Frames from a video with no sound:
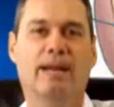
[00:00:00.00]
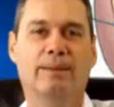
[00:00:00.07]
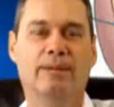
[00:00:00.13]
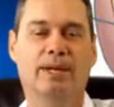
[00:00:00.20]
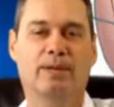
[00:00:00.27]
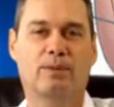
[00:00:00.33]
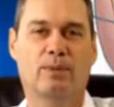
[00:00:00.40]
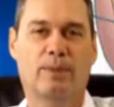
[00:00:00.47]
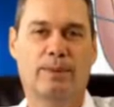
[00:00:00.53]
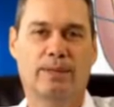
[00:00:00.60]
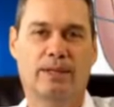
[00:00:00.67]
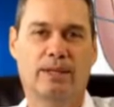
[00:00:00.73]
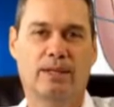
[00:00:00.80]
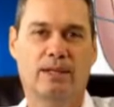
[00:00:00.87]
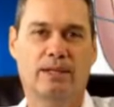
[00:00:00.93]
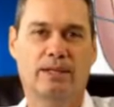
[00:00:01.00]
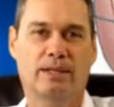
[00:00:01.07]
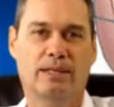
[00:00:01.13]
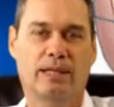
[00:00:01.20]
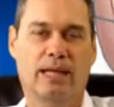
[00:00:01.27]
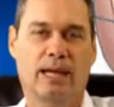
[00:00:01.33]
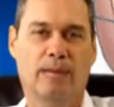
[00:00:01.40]
Hi, I'm Dr. Robert Gilliland.
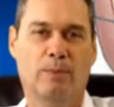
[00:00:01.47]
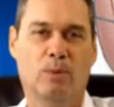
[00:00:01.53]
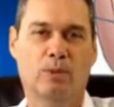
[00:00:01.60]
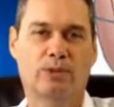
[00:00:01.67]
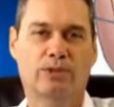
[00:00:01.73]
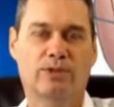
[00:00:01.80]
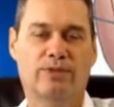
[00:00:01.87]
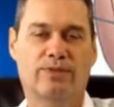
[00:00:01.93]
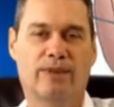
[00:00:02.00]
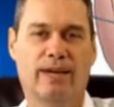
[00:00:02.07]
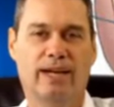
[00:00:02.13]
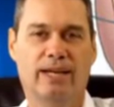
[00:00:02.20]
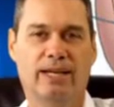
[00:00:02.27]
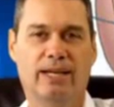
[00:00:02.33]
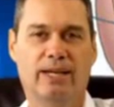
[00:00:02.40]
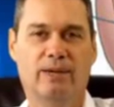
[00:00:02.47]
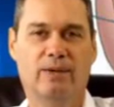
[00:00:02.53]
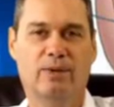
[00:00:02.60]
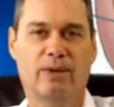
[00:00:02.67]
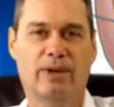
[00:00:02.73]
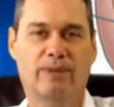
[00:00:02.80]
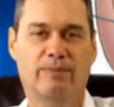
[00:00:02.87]
I'm board certified in
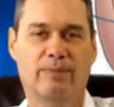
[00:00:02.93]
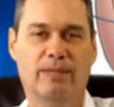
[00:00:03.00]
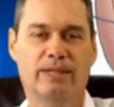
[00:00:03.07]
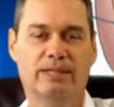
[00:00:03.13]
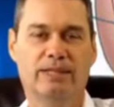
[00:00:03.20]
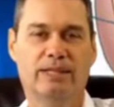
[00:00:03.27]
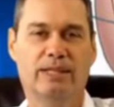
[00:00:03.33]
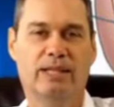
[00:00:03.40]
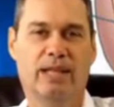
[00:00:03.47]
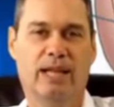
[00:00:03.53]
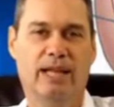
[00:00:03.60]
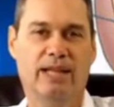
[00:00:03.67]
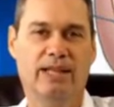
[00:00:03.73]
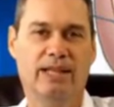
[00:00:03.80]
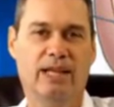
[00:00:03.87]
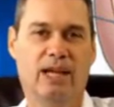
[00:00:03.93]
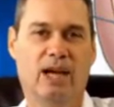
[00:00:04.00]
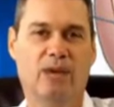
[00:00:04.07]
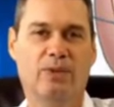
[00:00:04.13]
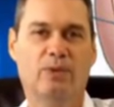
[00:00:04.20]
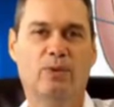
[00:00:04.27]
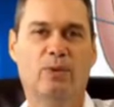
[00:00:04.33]
integrative medicine and the
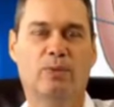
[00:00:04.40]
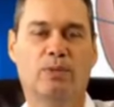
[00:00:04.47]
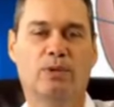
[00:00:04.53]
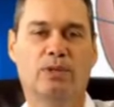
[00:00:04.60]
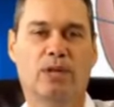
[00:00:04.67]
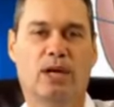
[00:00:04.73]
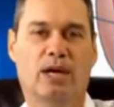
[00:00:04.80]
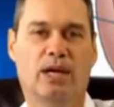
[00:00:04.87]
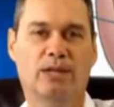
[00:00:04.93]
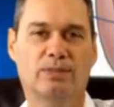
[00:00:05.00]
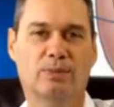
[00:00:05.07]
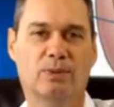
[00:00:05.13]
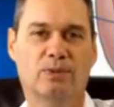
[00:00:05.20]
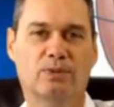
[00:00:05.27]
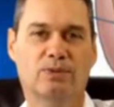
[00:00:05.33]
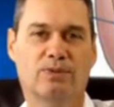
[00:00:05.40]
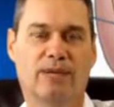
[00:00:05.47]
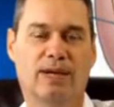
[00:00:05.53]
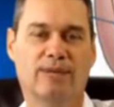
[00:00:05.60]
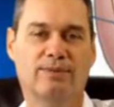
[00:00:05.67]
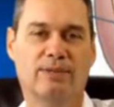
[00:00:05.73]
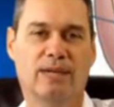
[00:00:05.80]
author of the book, The Hashimoto
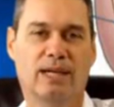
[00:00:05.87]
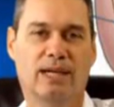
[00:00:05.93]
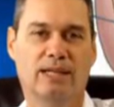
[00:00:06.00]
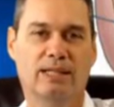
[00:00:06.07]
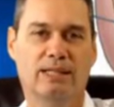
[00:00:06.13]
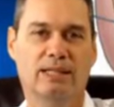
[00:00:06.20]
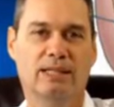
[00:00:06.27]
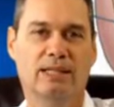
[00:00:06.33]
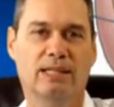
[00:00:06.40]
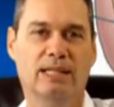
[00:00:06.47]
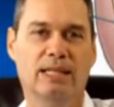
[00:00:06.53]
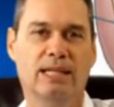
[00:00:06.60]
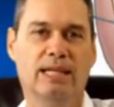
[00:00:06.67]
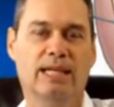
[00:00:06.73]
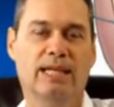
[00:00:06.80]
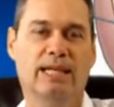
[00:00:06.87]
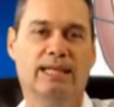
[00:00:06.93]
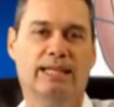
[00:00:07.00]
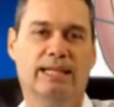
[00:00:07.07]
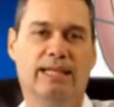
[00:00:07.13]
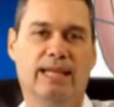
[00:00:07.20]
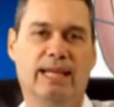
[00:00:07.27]
Survival Guide.
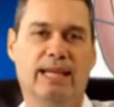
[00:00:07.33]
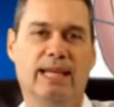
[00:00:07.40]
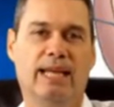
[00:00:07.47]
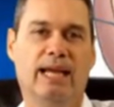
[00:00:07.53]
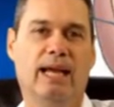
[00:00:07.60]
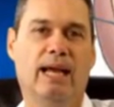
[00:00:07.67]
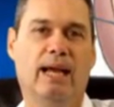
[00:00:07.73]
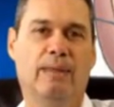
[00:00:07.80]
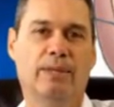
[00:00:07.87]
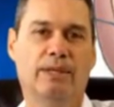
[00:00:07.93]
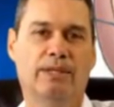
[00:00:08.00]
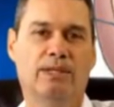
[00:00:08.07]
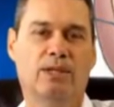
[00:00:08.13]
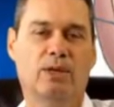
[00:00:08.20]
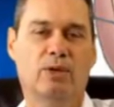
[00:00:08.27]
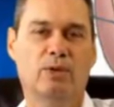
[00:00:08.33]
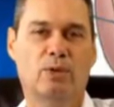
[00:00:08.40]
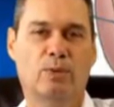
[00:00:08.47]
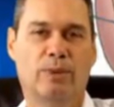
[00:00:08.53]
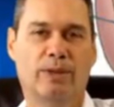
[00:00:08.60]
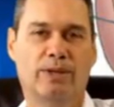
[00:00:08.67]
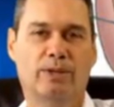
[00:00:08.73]
And today, I'm going to talk
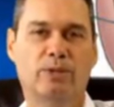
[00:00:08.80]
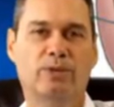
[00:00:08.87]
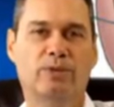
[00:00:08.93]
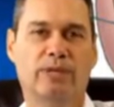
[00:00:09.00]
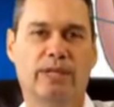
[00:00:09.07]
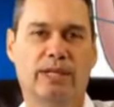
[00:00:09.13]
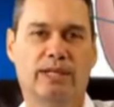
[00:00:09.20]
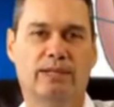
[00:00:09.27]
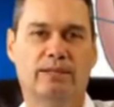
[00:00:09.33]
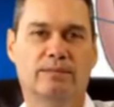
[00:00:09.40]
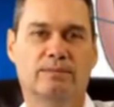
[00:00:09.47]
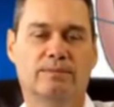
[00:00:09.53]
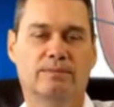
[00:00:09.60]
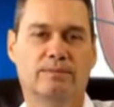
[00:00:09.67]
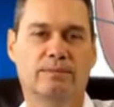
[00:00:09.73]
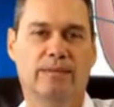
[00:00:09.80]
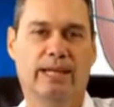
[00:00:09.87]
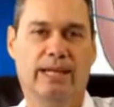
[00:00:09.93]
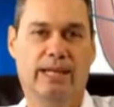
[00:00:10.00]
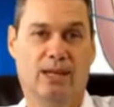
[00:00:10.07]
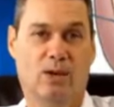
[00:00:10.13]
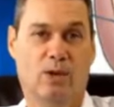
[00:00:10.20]
to you about two things:
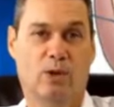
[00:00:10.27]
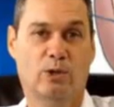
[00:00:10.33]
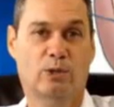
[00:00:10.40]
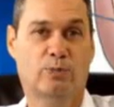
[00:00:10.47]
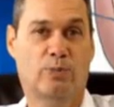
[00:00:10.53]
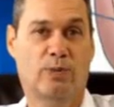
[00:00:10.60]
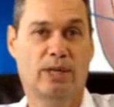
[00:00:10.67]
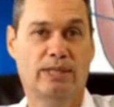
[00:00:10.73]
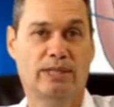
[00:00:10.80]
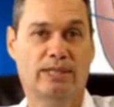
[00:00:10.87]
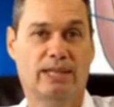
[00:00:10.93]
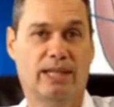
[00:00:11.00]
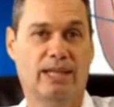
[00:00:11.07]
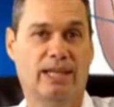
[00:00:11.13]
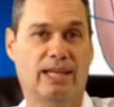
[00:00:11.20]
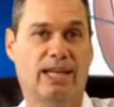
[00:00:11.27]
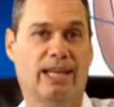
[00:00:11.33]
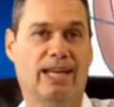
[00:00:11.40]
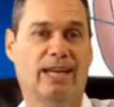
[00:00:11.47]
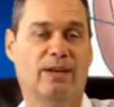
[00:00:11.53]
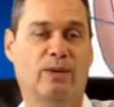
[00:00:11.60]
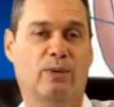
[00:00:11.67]
an enlarged prostate
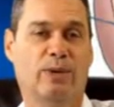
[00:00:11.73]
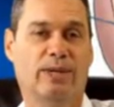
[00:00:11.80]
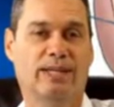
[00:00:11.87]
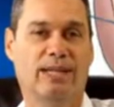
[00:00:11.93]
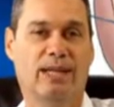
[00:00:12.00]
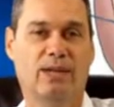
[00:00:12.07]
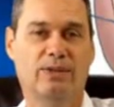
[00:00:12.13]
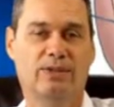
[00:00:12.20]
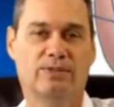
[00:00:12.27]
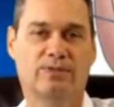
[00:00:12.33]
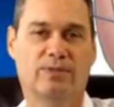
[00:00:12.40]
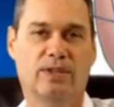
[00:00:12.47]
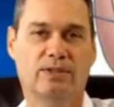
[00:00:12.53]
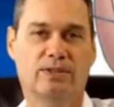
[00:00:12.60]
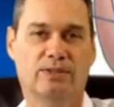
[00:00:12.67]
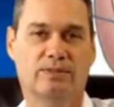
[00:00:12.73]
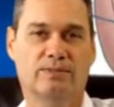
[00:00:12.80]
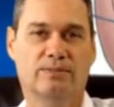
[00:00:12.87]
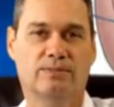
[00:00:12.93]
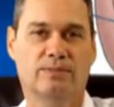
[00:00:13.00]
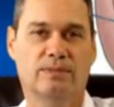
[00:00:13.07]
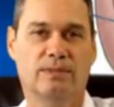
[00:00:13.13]
and erectile dysfunction.
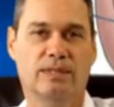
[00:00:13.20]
